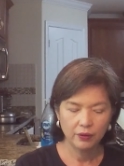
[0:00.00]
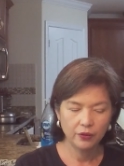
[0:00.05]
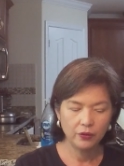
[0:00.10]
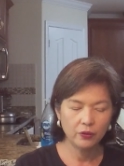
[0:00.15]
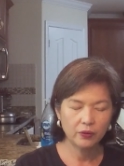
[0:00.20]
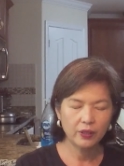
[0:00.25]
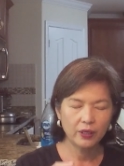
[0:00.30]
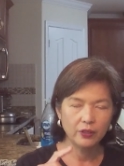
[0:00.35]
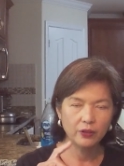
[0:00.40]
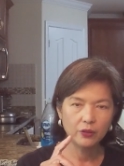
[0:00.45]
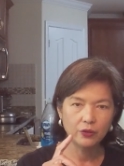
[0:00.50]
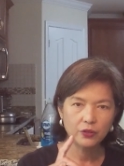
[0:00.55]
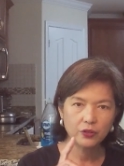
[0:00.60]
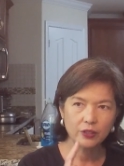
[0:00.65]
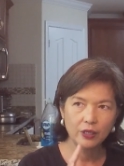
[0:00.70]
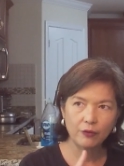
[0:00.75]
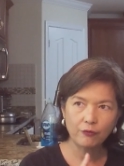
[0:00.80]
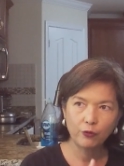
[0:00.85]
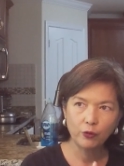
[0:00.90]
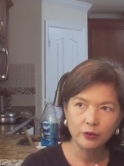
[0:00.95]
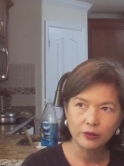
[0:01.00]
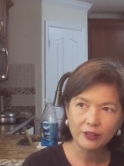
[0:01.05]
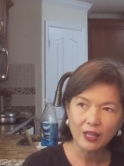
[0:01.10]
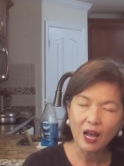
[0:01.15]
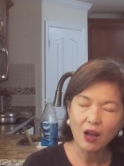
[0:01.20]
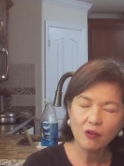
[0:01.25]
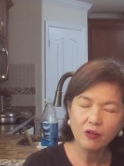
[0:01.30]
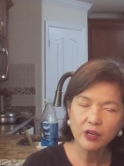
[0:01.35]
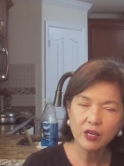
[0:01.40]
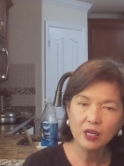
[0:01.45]
You can use that for
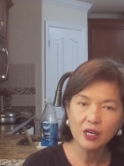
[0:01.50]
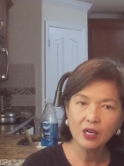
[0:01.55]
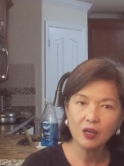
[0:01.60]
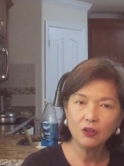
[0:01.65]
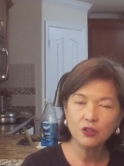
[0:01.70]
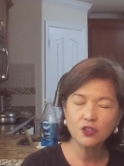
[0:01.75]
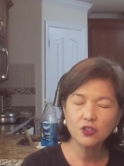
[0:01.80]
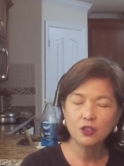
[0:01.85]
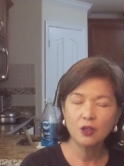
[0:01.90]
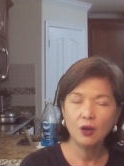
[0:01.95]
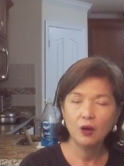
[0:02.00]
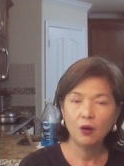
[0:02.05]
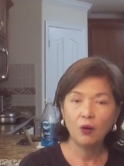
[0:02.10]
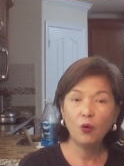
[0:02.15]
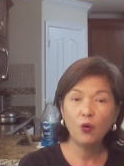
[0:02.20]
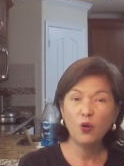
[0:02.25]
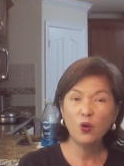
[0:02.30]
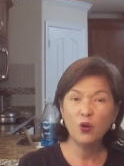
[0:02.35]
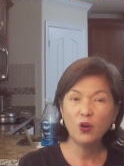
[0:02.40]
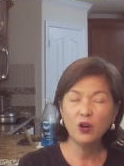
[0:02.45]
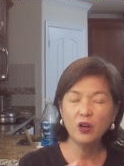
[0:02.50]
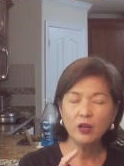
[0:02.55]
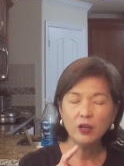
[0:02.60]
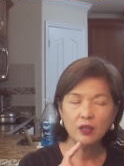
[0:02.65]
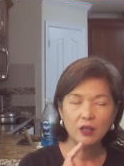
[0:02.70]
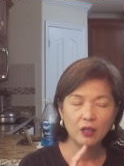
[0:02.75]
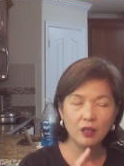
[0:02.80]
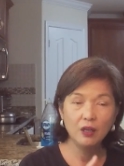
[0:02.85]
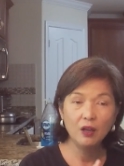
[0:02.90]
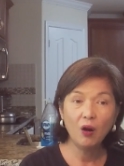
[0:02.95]
townhouse
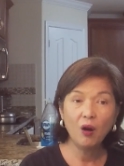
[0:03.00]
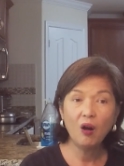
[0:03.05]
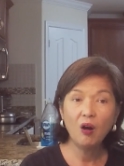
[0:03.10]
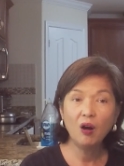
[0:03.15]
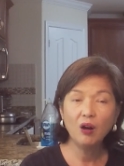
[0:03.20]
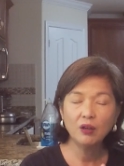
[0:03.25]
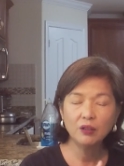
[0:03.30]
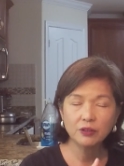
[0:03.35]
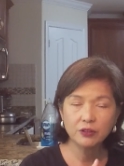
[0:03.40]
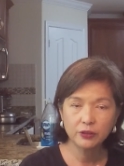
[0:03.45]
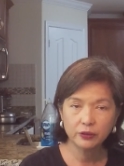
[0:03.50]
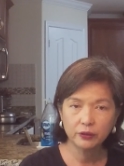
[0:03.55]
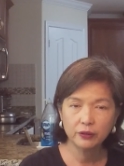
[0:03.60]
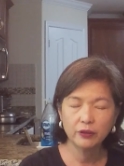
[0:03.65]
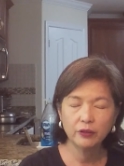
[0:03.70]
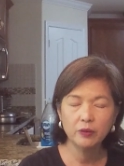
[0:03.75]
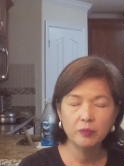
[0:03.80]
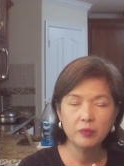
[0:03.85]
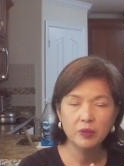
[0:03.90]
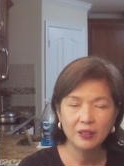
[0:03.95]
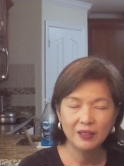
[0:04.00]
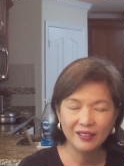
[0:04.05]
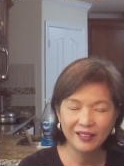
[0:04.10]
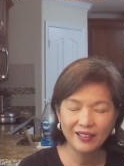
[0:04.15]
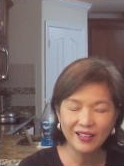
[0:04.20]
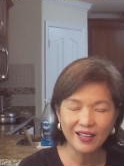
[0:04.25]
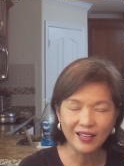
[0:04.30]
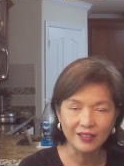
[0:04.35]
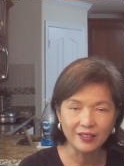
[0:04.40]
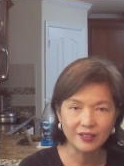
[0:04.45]
or long-term
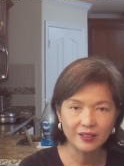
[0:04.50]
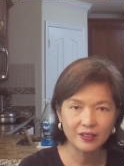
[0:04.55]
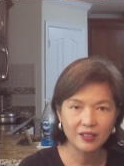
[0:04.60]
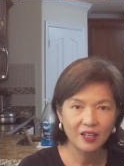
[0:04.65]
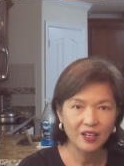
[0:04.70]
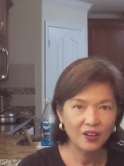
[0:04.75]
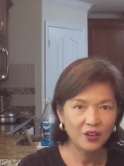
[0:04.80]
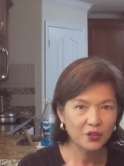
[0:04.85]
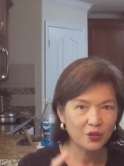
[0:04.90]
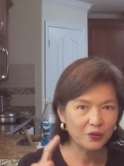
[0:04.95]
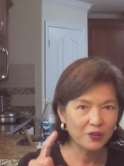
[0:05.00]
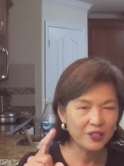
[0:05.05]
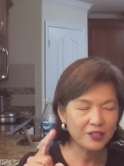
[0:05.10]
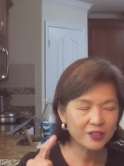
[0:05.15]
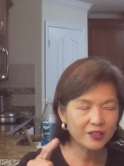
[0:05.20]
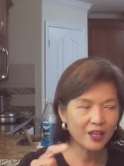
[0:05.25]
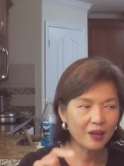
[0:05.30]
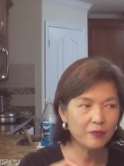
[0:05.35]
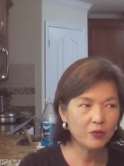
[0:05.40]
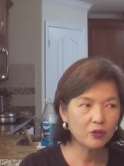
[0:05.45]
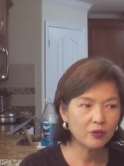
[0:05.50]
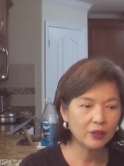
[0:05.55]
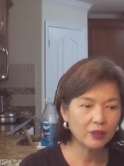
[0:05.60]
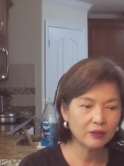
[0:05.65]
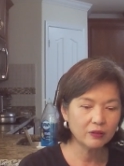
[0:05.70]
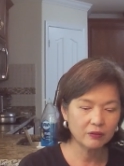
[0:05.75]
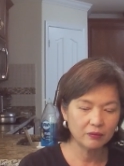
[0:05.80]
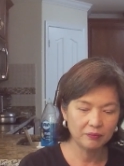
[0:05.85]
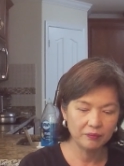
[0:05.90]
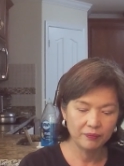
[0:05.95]
lease. So this time you
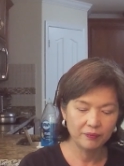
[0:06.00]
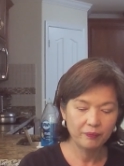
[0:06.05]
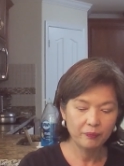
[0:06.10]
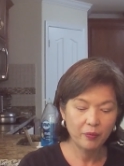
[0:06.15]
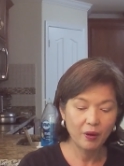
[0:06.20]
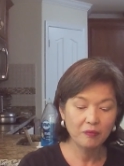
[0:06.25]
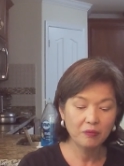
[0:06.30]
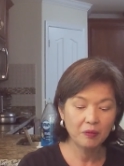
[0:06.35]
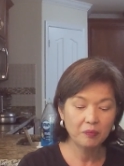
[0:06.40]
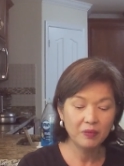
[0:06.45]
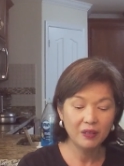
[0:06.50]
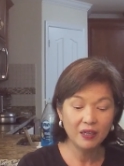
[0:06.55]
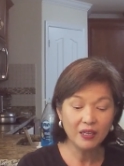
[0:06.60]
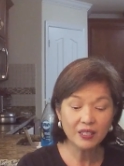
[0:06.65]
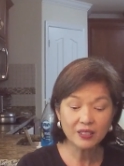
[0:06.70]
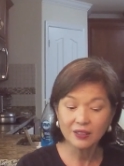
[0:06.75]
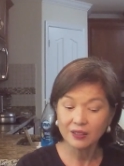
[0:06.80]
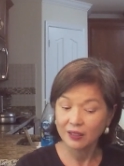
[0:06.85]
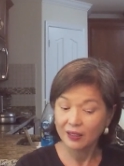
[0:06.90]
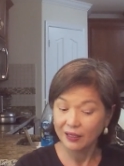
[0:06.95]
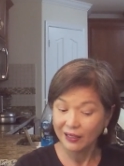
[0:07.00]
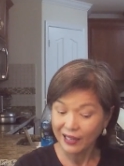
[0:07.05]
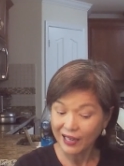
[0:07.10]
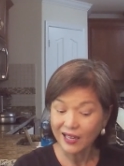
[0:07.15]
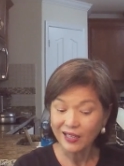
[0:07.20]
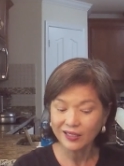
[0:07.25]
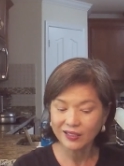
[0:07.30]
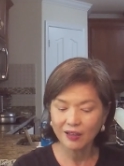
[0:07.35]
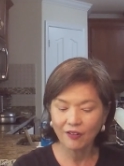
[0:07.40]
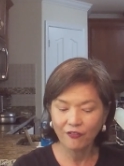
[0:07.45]
can probably lease,
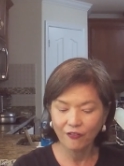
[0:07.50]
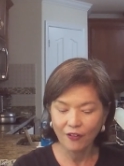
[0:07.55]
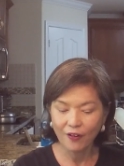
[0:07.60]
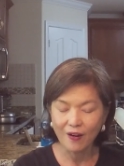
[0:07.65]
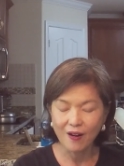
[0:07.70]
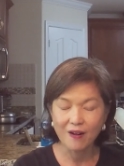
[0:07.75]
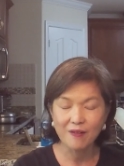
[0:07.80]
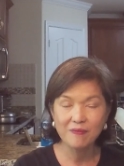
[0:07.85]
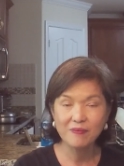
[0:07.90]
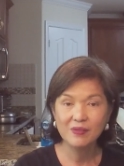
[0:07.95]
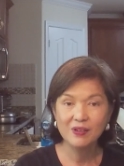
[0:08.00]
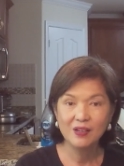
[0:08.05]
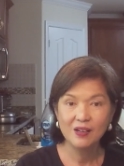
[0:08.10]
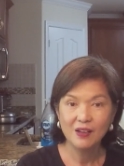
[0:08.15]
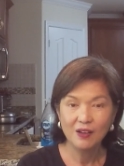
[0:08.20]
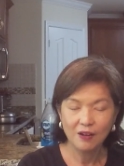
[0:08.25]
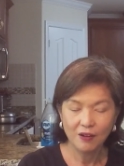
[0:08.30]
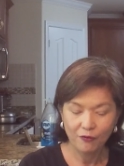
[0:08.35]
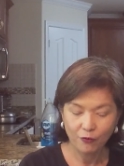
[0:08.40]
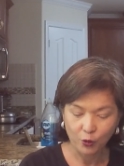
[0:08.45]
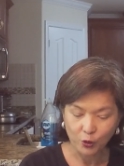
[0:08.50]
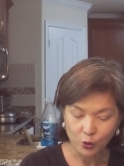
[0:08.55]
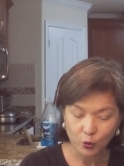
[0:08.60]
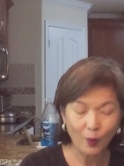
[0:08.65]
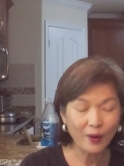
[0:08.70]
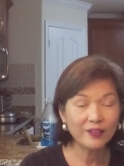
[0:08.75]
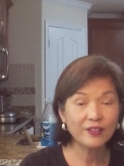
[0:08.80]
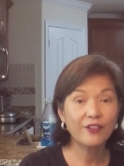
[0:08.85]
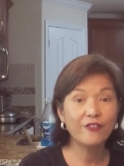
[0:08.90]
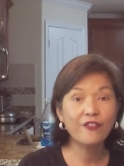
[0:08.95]
lease a farm for
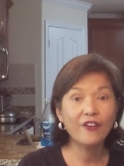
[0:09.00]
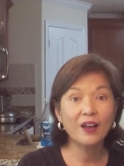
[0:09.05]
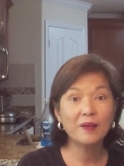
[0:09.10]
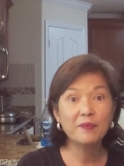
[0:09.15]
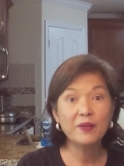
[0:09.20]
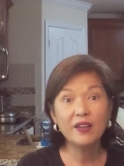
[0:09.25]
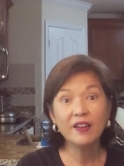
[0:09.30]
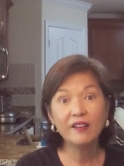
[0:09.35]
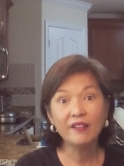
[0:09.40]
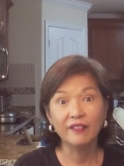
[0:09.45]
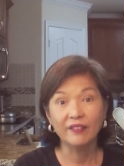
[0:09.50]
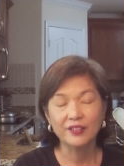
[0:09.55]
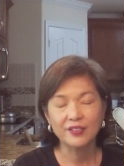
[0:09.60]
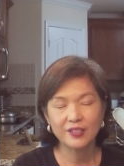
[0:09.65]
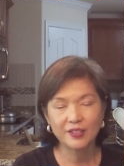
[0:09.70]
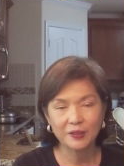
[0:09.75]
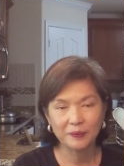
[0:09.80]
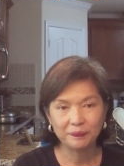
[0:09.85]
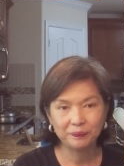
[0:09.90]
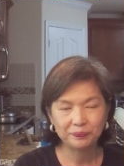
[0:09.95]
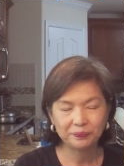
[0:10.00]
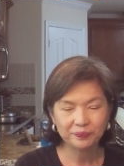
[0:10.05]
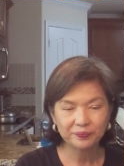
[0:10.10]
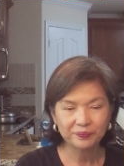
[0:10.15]
25 years.